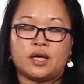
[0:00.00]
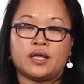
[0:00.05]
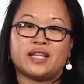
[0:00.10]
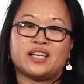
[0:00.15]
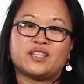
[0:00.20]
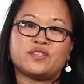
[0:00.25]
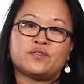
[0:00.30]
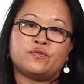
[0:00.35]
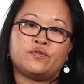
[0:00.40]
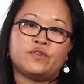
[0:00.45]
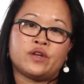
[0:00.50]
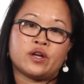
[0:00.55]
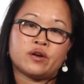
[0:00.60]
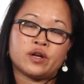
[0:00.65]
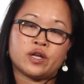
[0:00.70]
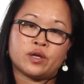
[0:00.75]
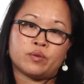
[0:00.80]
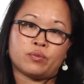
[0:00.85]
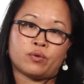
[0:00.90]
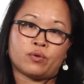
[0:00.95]
That's
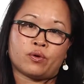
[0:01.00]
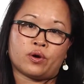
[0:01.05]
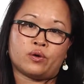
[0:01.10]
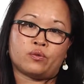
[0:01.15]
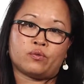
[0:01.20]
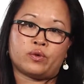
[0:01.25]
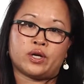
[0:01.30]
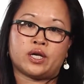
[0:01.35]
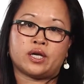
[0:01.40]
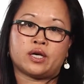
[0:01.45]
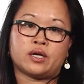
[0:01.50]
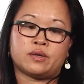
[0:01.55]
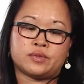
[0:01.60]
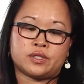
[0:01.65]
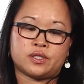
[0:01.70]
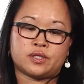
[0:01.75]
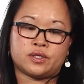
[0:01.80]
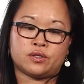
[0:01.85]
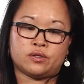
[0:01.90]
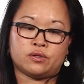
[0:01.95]
very important when it comes
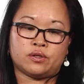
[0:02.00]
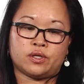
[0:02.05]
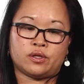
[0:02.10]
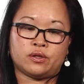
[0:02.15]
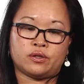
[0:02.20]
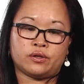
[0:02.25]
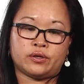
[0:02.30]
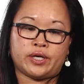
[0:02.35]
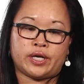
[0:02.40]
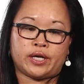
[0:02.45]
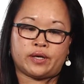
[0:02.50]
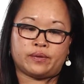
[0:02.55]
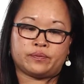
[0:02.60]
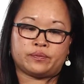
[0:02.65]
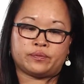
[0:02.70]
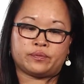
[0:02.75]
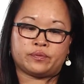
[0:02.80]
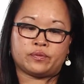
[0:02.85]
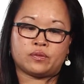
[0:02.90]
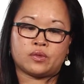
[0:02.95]
to student learning.
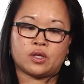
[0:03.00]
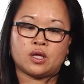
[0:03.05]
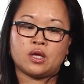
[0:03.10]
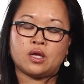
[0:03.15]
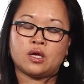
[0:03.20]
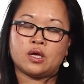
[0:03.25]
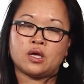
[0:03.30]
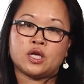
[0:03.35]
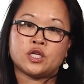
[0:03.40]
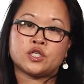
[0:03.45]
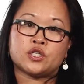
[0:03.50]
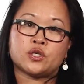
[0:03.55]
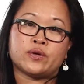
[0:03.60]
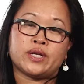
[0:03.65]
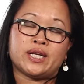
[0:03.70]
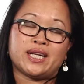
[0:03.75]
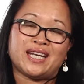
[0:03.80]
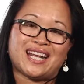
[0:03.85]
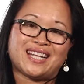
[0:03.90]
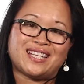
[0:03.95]
So
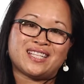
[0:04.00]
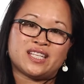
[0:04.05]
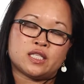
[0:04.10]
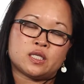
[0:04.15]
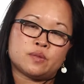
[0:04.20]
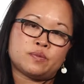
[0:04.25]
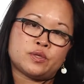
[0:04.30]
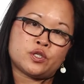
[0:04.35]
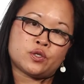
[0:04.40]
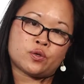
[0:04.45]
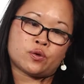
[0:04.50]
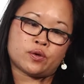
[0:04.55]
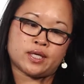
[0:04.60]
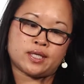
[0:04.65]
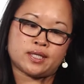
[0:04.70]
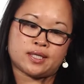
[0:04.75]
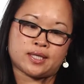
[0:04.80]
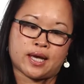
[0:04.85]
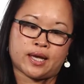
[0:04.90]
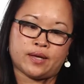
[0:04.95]
in an anticipatory
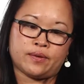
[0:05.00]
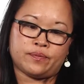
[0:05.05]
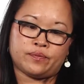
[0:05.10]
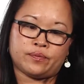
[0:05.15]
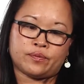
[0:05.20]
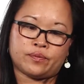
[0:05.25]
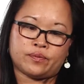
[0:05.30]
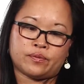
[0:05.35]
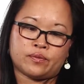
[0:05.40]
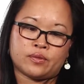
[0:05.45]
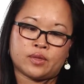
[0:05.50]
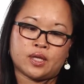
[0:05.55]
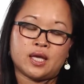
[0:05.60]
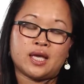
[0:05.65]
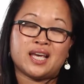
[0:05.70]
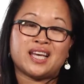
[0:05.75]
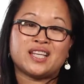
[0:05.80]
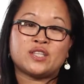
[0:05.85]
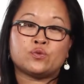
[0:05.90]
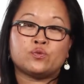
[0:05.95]
set,
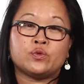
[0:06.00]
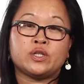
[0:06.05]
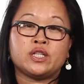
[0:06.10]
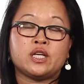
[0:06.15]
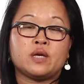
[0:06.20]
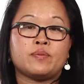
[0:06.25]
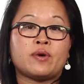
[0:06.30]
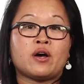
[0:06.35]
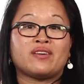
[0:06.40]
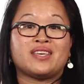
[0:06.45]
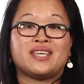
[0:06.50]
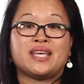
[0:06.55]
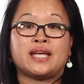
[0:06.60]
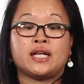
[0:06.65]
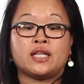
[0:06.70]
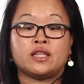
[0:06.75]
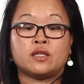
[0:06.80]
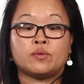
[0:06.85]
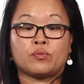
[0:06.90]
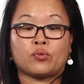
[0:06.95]
it's really about
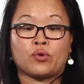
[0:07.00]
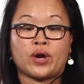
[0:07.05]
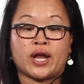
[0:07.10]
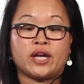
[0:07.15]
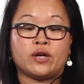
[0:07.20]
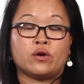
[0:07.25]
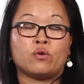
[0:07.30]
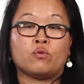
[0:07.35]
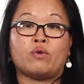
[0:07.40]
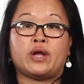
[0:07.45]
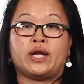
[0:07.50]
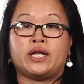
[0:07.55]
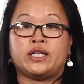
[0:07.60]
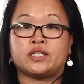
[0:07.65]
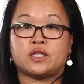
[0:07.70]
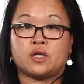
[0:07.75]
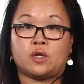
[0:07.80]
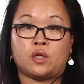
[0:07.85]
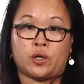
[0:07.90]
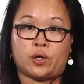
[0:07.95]
getting the brain ready
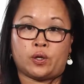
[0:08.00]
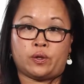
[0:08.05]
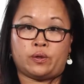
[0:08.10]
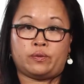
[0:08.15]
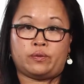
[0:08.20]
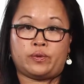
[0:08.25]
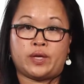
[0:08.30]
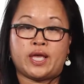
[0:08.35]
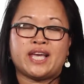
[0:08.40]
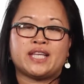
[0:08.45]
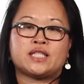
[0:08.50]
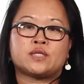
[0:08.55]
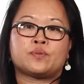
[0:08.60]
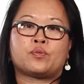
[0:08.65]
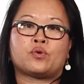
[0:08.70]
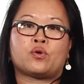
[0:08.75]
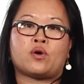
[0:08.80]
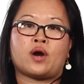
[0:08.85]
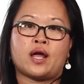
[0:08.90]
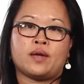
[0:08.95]
to learn. It's
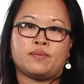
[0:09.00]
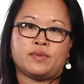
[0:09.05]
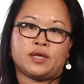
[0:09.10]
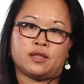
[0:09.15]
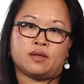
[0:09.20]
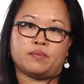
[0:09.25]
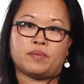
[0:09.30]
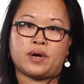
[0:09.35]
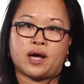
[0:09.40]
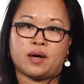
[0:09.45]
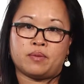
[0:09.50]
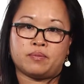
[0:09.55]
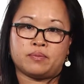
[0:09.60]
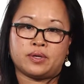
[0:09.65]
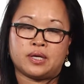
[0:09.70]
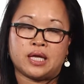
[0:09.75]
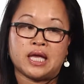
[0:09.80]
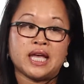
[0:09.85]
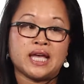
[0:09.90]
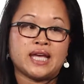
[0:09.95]
priming the pump.
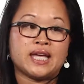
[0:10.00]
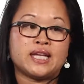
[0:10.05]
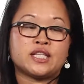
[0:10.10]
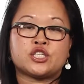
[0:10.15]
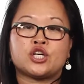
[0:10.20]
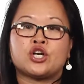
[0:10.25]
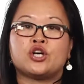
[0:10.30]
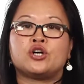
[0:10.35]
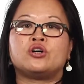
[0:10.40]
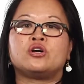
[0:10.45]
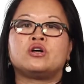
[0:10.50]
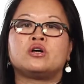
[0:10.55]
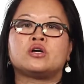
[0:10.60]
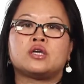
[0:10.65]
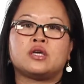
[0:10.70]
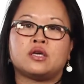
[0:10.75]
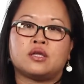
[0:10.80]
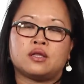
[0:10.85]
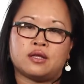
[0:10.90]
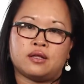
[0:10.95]
It's
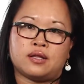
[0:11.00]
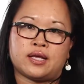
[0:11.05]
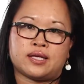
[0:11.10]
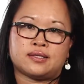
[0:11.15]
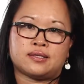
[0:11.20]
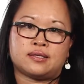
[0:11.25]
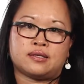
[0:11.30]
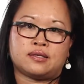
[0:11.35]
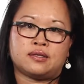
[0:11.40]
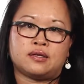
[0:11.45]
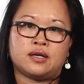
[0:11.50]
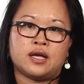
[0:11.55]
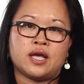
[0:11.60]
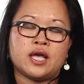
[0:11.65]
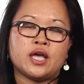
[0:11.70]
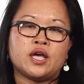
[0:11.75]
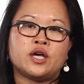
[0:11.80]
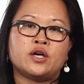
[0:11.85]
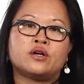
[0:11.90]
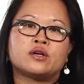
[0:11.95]
hooking the lesson,
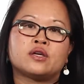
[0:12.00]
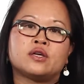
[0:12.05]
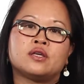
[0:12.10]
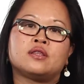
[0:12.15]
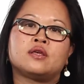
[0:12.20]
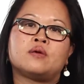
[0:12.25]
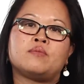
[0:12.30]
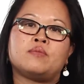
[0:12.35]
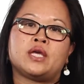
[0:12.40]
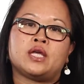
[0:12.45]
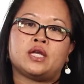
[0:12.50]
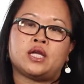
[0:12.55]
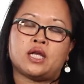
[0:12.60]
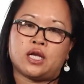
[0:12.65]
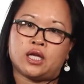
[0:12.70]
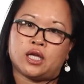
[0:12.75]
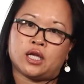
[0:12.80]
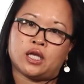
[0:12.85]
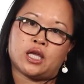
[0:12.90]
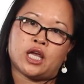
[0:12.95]
hooking them in
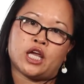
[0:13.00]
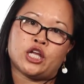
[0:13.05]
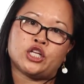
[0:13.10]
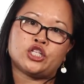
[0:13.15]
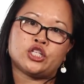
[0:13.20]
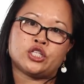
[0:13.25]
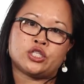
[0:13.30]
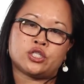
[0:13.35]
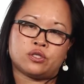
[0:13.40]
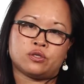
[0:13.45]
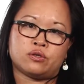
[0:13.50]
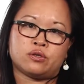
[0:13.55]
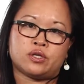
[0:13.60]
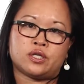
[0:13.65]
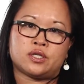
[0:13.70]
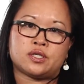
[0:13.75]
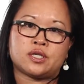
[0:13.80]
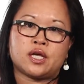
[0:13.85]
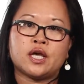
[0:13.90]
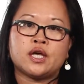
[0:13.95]
and engaging
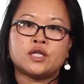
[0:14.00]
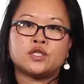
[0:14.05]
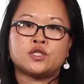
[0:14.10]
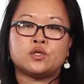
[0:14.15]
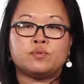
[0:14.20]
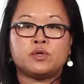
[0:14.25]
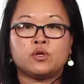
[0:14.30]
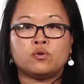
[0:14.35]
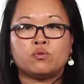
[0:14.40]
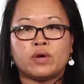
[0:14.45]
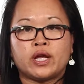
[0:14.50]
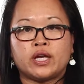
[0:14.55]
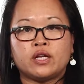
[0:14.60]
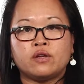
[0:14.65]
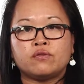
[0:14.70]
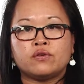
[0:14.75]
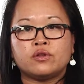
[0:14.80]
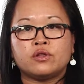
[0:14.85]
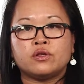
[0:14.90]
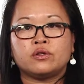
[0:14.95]
students to be ready
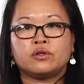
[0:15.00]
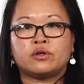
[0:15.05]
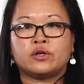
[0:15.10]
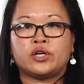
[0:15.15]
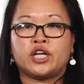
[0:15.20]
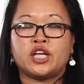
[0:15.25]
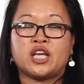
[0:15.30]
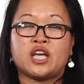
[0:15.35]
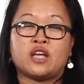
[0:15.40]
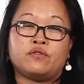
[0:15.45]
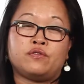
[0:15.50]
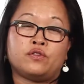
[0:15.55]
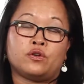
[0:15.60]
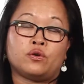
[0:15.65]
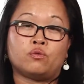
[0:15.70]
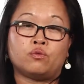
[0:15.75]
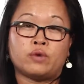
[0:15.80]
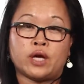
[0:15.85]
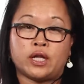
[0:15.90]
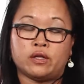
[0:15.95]
for their learning and
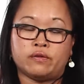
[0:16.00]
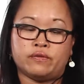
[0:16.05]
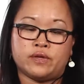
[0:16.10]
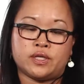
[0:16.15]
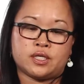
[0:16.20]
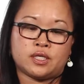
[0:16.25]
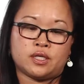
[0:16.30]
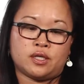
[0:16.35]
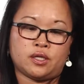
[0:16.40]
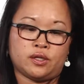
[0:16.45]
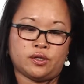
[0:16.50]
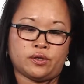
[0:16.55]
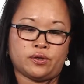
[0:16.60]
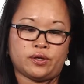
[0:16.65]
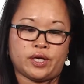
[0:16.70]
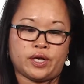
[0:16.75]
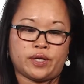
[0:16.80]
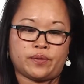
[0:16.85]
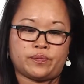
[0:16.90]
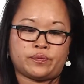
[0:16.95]
feel relevance in the
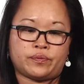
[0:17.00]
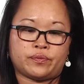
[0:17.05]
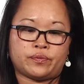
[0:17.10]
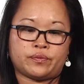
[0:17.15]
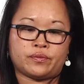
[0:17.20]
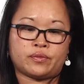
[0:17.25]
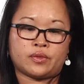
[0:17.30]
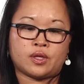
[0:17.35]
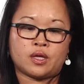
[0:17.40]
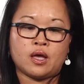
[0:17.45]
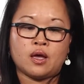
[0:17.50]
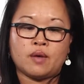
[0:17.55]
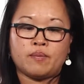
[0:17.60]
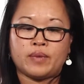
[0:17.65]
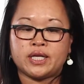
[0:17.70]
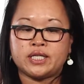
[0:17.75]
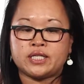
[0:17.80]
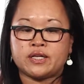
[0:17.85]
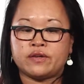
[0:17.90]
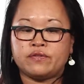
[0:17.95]
learning.
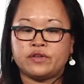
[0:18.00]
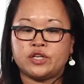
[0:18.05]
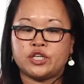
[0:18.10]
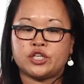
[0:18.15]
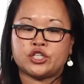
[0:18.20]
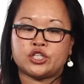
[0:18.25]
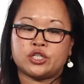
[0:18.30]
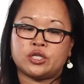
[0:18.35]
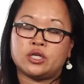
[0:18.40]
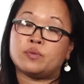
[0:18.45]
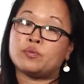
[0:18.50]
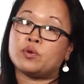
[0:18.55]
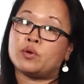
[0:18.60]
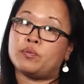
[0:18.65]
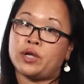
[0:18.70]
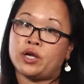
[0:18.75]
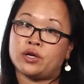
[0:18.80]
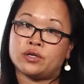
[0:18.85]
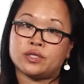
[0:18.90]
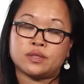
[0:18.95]
By definition, it
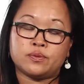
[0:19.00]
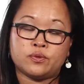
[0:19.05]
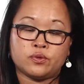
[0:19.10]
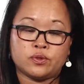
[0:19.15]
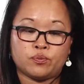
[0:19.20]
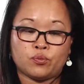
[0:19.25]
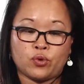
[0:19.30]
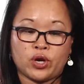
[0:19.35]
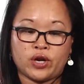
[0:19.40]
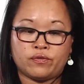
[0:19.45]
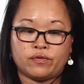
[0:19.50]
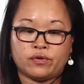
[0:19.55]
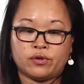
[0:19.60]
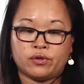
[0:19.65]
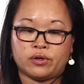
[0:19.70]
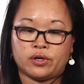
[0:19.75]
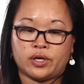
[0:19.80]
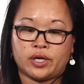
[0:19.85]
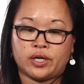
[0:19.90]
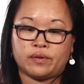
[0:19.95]
prepares the brain for
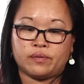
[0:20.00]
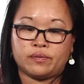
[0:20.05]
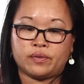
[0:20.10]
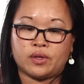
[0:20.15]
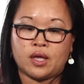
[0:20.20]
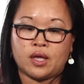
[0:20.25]
learning,